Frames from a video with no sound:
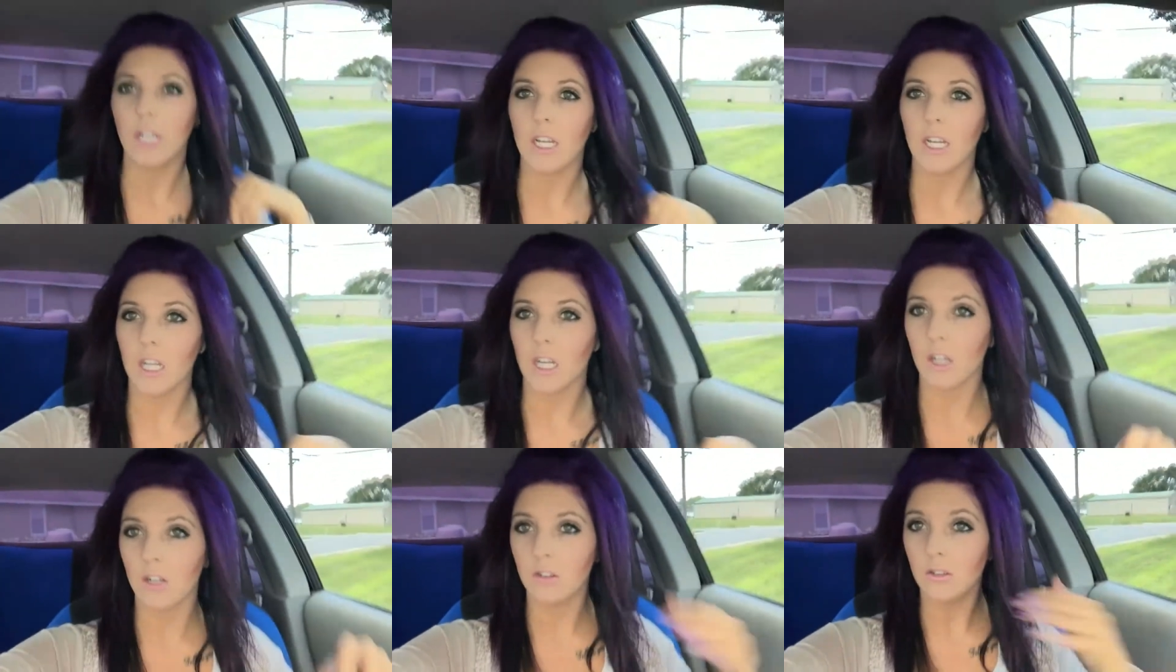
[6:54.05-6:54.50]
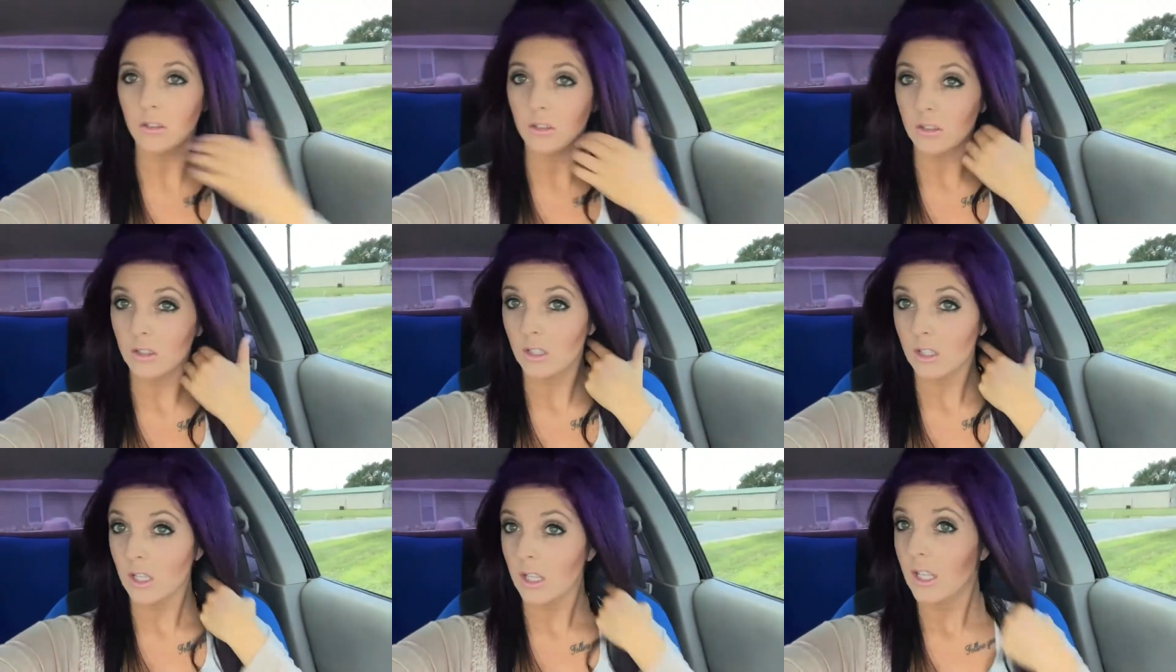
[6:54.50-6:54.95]
right now,
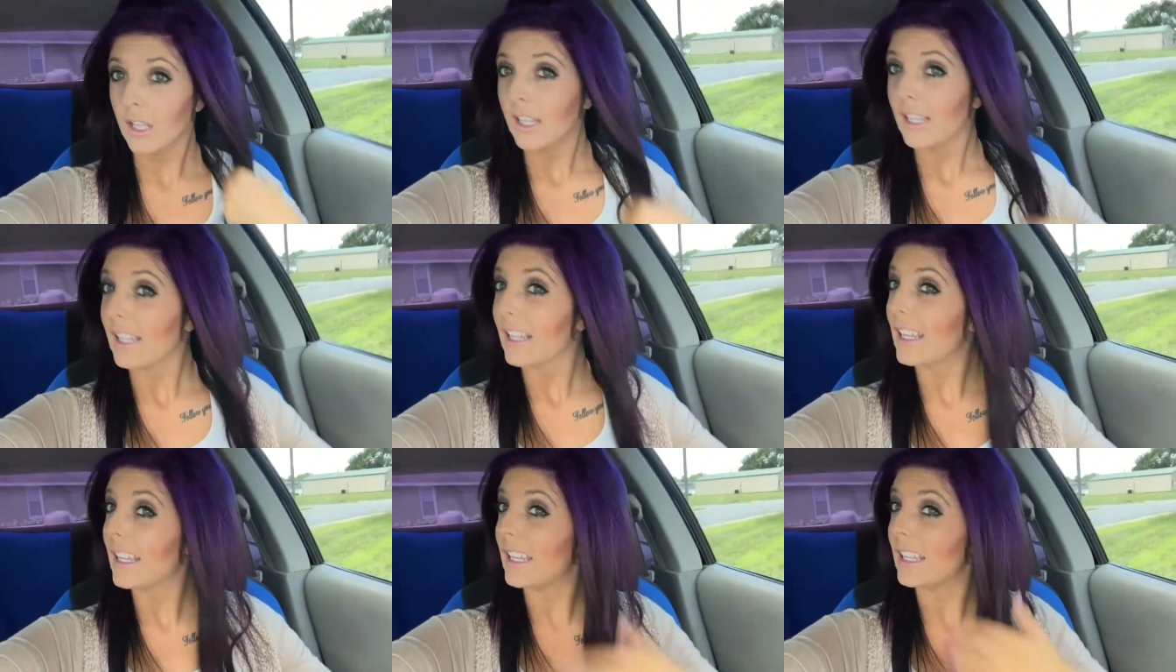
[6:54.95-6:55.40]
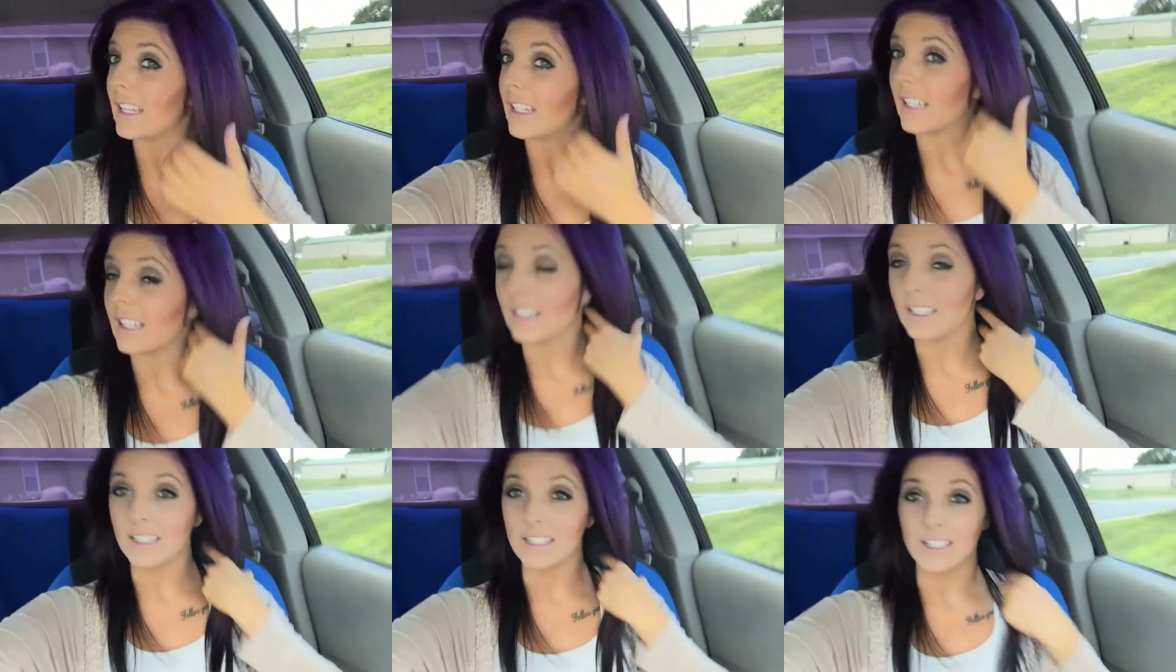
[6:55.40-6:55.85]

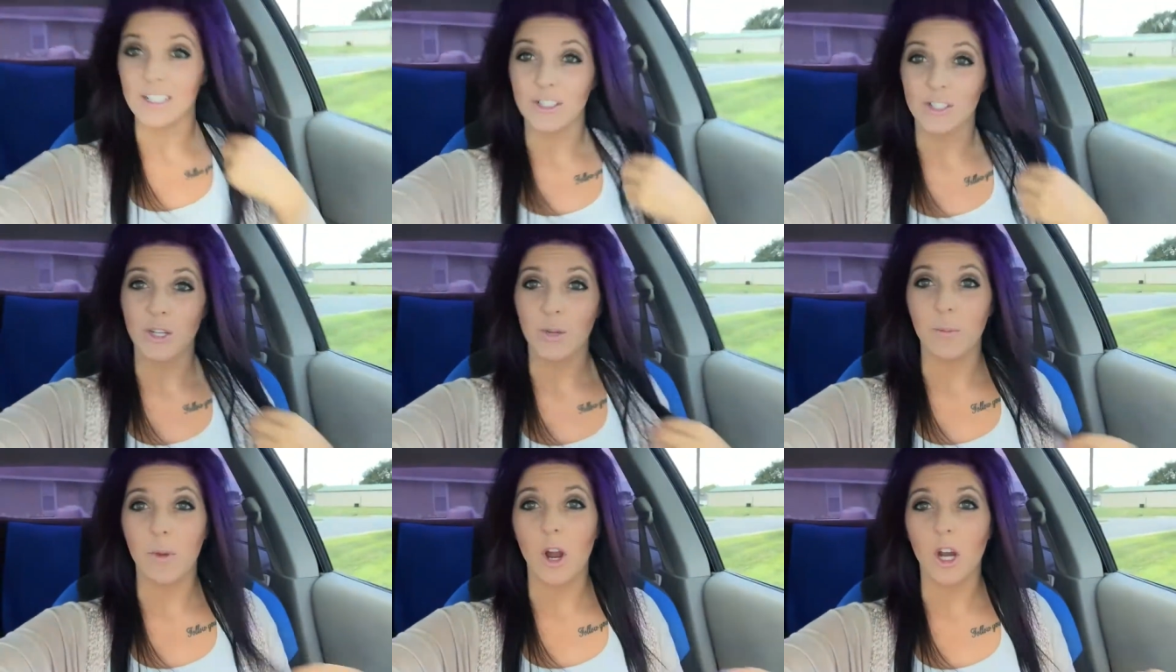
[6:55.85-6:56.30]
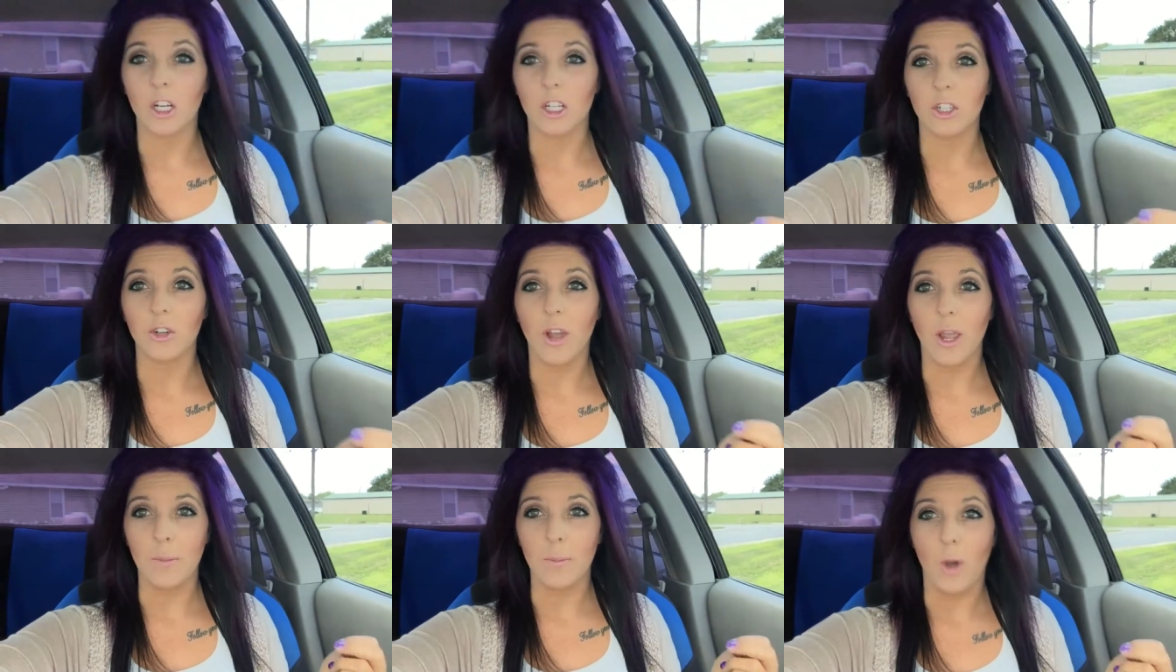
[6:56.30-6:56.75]
and
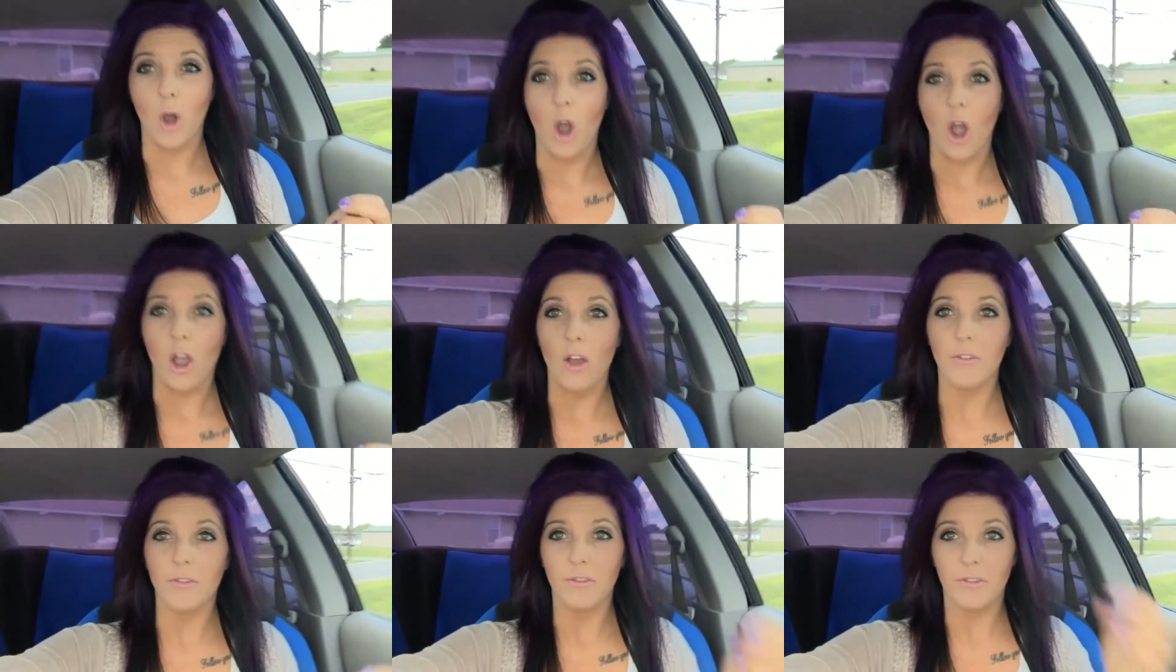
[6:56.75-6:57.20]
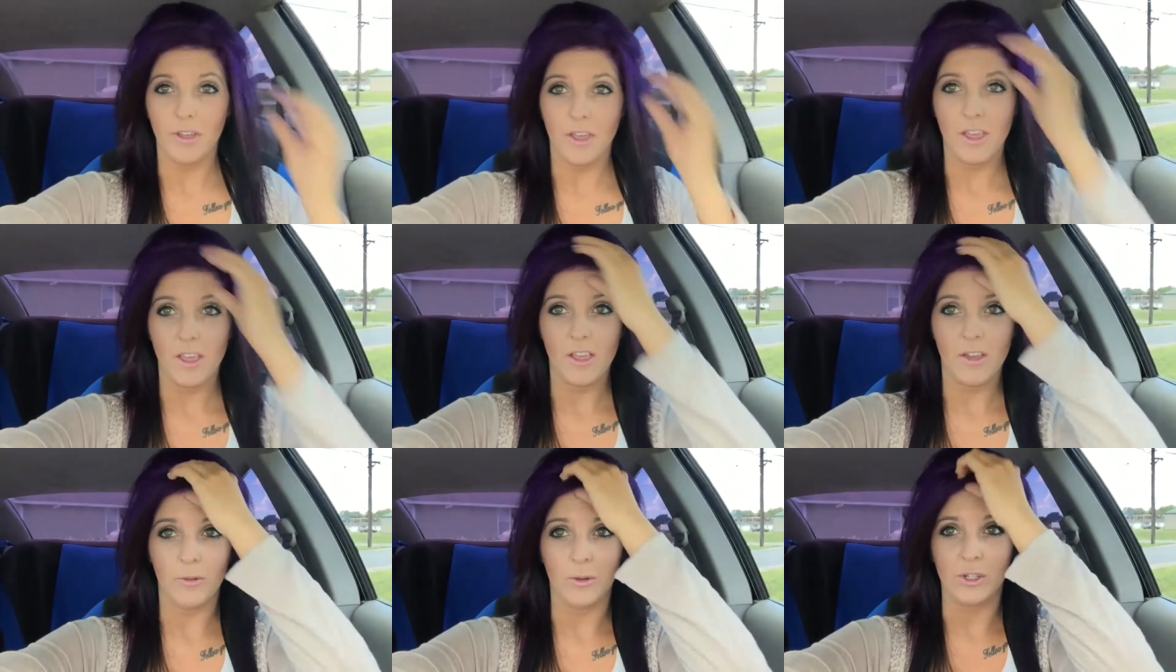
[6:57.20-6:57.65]
tomorrow I'm off
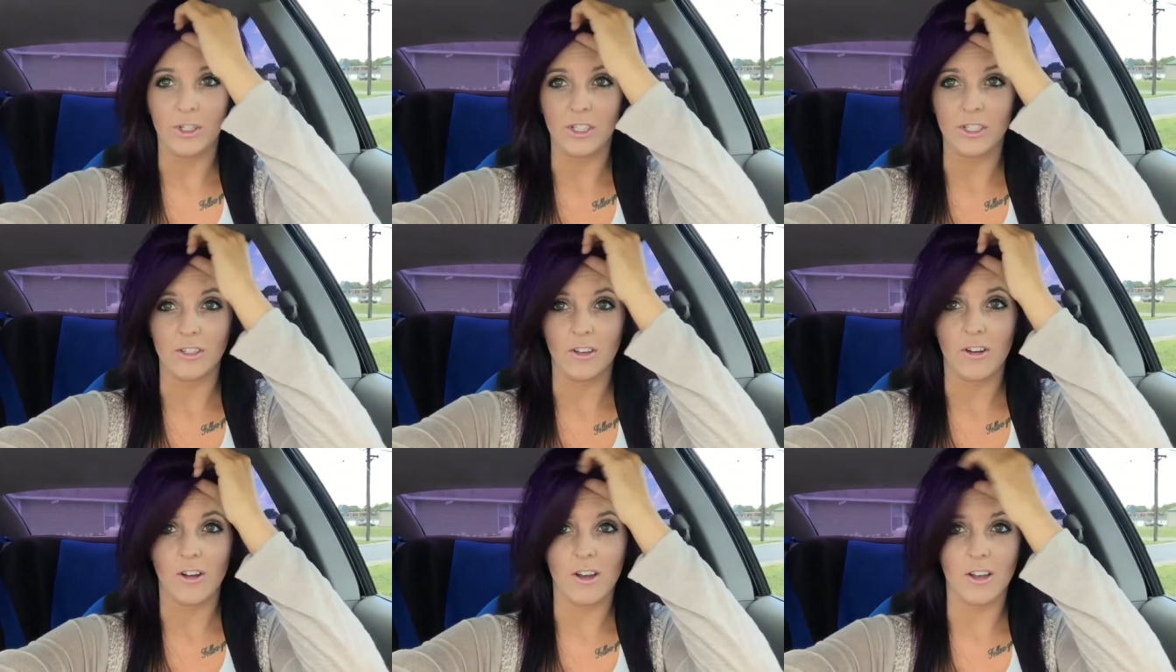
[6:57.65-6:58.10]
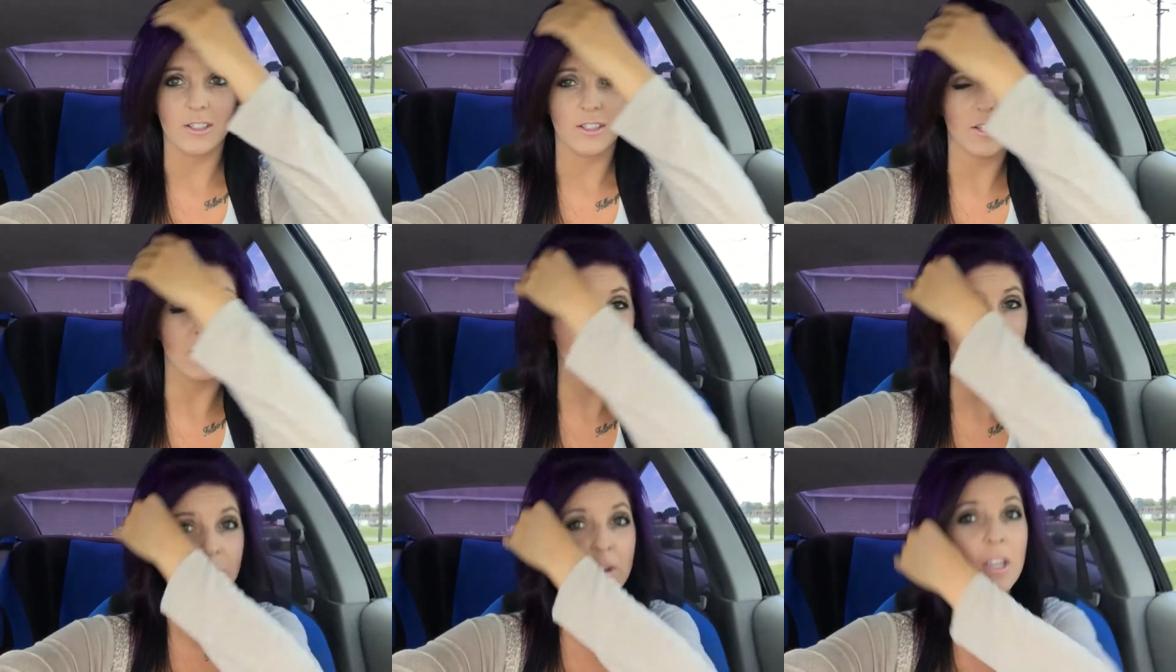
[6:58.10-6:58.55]
which is
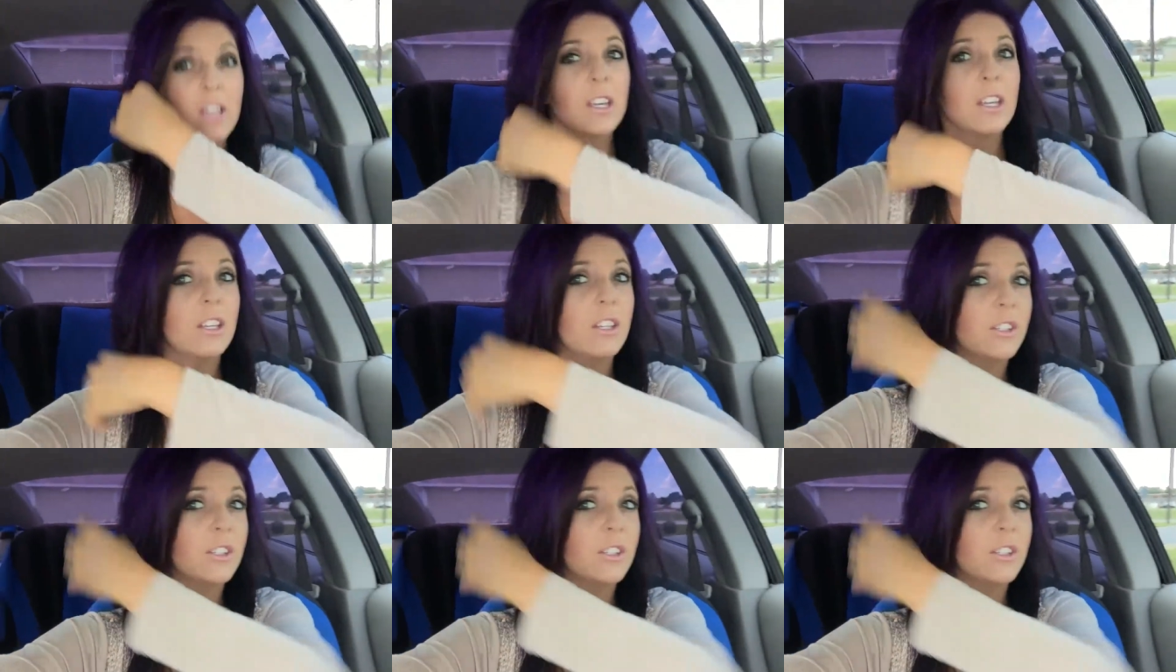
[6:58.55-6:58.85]
awesome.